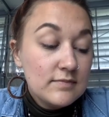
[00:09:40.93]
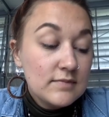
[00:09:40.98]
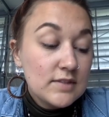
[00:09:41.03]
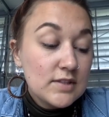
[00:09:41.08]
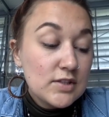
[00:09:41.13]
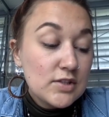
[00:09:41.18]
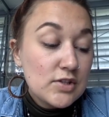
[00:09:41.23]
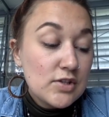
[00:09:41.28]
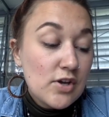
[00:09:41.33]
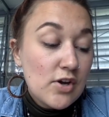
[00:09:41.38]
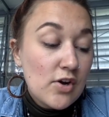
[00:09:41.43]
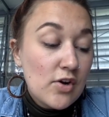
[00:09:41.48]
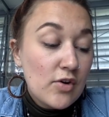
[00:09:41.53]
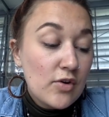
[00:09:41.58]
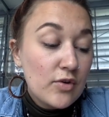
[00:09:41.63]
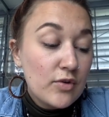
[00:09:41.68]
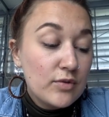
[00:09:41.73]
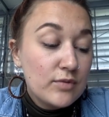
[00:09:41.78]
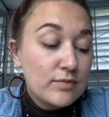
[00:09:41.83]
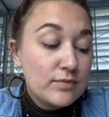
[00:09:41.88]

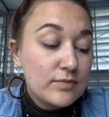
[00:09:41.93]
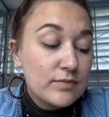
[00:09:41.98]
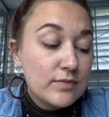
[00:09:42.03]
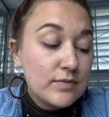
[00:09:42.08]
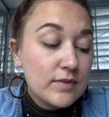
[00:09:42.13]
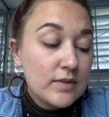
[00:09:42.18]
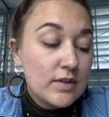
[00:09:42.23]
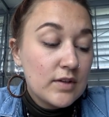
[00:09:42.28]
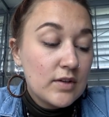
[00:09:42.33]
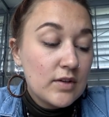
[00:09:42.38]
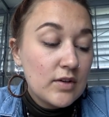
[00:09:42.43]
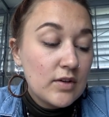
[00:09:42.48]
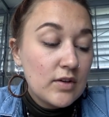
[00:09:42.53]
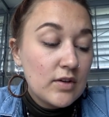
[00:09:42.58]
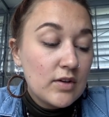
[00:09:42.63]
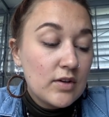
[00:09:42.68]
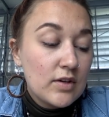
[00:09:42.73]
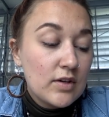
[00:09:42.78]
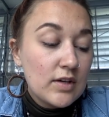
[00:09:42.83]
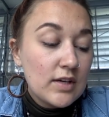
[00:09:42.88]
So
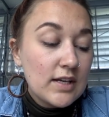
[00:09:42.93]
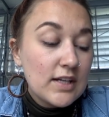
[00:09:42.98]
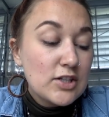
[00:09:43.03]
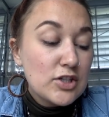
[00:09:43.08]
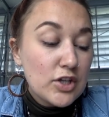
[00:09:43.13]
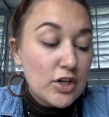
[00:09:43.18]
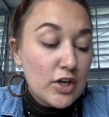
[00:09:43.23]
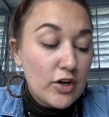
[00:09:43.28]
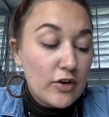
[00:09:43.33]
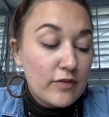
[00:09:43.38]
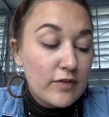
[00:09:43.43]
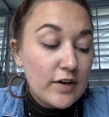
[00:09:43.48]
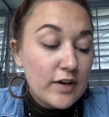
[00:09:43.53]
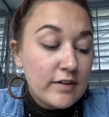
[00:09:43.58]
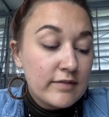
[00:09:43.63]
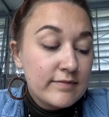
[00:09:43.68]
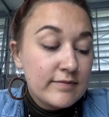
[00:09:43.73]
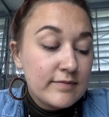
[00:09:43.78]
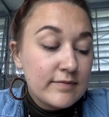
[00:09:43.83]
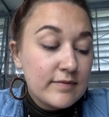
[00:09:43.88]
he took
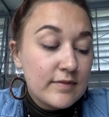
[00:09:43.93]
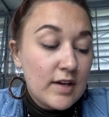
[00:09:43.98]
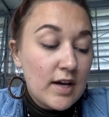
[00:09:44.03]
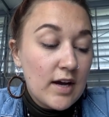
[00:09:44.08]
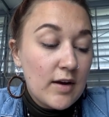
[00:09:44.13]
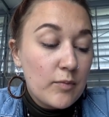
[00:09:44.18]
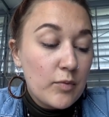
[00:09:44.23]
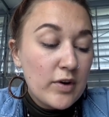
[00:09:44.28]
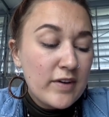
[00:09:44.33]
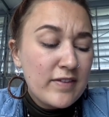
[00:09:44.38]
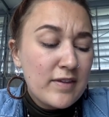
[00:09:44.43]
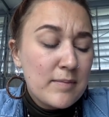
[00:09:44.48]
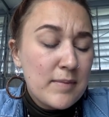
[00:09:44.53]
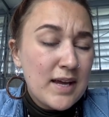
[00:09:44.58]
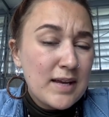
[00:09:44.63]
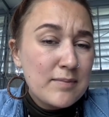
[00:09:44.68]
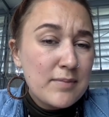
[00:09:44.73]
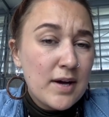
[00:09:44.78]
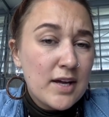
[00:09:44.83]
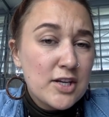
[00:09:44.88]
over. One of the
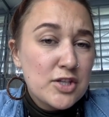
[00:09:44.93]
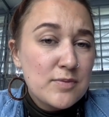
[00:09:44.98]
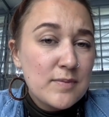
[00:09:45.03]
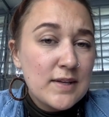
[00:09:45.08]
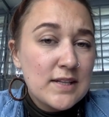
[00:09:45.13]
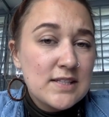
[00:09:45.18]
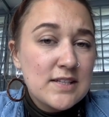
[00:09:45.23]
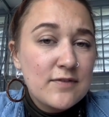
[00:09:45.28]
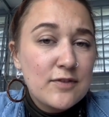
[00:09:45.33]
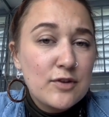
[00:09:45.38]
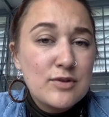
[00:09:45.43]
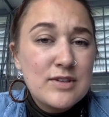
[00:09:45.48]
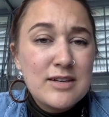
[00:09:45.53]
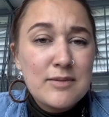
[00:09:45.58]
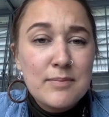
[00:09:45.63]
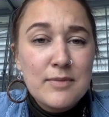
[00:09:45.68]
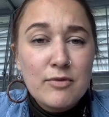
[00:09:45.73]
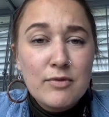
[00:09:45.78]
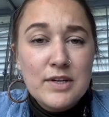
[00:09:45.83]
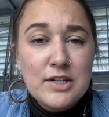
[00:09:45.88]
main punishments if you
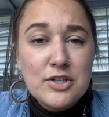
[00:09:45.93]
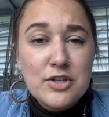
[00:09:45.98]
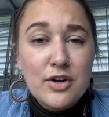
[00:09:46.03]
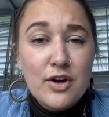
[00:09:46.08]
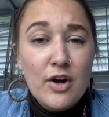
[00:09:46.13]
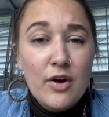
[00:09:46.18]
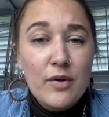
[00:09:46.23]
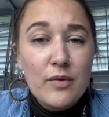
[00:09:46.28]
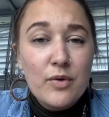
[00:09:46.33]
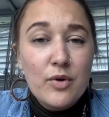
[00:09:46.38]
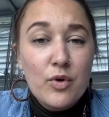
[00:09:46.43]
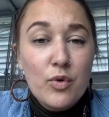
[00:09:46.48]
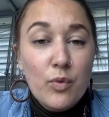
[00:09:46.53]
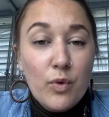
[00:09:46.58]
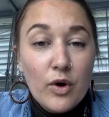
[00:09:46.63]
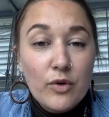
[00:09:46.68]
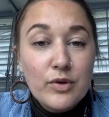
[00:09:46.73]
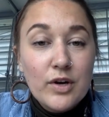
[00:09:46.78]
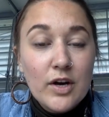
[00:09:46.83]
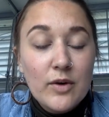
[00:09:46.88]
didn't reach your
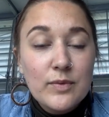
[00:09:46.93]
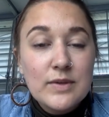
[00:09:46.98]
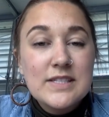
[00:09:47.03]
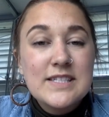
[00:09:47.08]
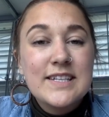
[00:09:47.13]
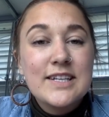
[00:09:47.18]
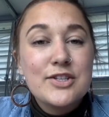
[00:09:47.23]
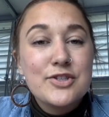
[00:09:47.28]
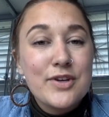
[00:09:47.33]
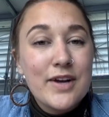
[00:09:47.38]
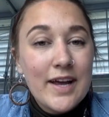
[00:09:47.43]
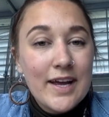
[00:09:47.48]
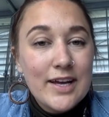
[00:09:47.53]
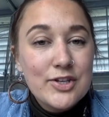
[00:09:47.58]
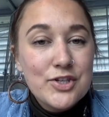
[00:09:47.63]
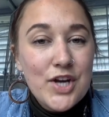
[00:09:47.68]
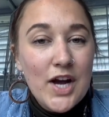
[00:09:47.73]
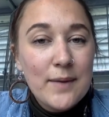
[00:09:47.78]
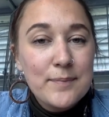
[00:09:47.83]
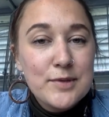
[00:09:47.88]
quota was to get your
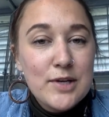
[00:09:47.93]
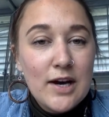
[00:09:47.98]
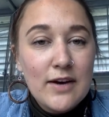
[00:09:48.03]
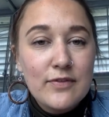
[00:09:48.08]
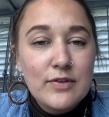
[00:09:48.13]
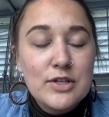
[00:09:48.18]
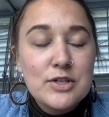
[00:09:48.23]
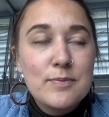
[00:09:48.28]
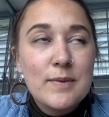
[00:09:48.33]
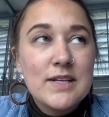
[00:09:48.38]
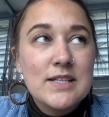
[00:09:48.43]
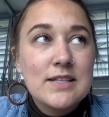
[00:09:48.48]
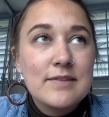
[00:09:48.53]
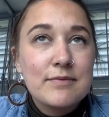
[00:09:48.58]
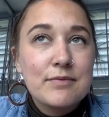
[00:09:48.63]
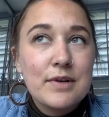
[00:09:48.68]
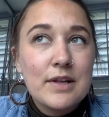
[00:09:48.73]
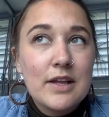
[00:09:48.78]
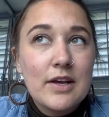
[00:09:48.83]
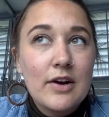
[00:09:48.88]
hand chopped off, which makes it
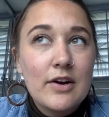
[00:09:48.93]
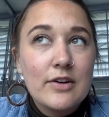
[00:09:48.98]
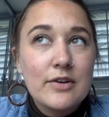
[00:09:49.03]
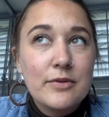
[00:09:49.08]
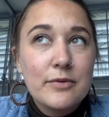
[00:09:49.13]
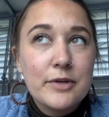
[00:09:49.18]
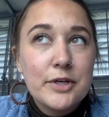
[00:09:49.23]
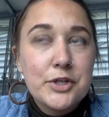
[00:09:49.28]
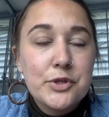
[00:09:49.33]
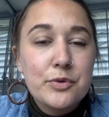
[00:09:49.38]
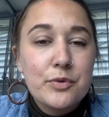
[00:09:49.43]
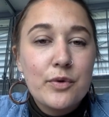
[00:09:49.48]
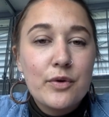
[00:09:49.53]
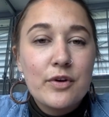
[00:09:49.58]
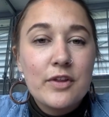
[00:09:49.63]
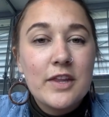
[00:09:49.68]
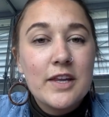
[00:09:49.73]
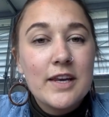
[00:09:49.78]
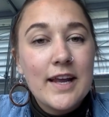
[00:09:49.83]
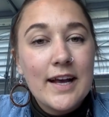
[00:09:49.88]
really hard to reach your
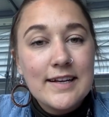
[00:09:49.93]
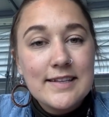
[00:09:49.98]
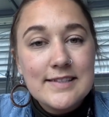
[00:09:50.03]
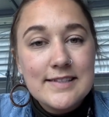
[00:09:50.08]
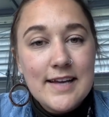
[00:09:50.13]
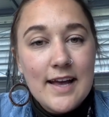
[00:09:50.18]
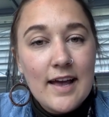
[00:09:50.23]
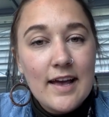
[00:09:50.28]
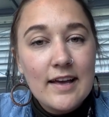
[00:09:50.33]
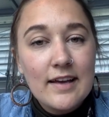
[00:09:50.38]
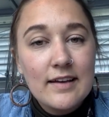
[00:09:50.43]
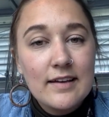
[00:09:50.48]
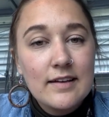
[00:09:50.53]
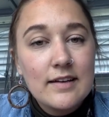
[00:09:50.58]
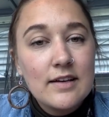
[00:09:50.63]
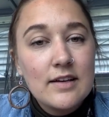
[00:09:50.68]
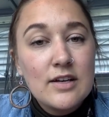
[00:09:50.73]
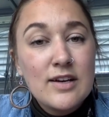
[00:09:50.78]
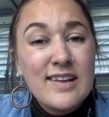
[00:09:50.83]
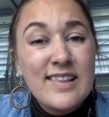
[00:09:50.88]
quota the next day.
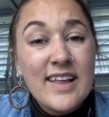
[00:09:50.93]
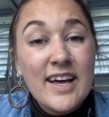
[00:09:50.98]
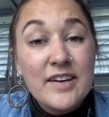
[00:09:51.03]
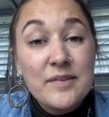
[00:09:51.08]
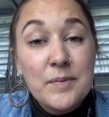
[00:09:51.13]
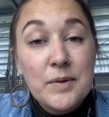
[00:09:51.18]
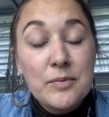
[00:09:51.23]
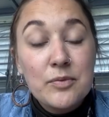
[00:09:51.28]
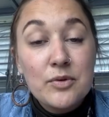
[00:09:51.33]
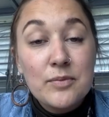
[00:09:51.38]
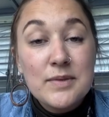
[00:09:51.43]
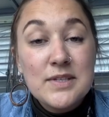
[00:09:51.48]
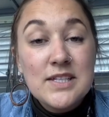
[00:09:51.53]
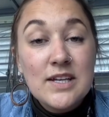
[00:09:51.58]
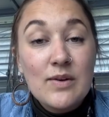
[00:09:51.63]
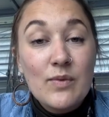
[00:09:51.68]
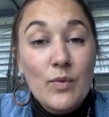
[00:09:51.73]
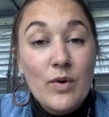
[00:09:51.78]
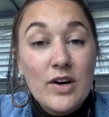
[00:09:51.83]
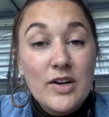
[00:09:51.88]
A lot of people are
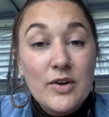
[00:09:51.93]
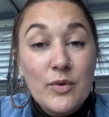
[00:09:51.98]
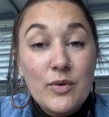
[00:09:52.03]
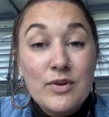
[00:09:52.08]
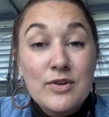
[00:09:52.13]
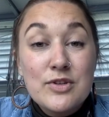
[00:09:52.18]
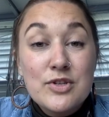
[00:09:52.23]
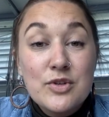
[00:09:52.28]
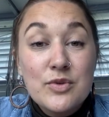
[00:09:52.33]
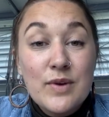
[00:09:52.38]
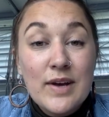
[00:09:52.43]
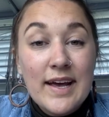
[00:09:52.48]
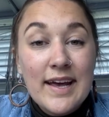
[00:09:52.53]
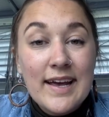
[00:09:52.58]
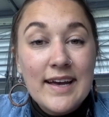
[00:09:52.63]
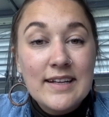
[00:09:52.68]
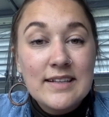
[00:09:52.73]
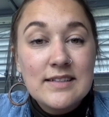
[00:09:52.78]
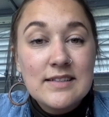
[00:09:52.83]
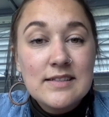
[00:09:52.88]
missing 1 or 2
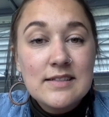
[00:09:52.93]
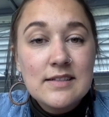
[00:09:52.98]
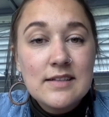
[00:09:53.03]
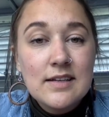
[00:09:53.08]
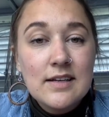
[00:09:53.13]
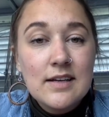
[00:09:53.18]
hands